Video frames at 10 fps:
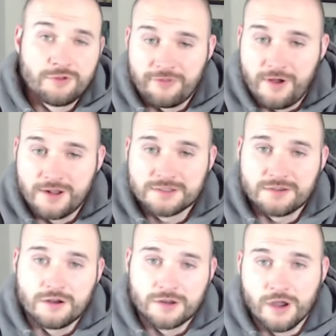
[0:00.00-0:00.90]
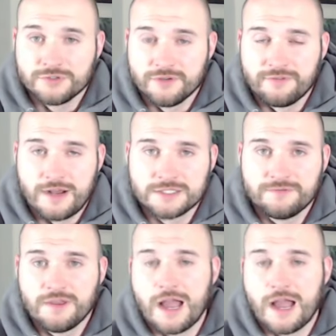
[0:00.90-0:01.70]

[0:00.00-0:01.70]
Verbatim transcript: thoughts on coaching philosophy.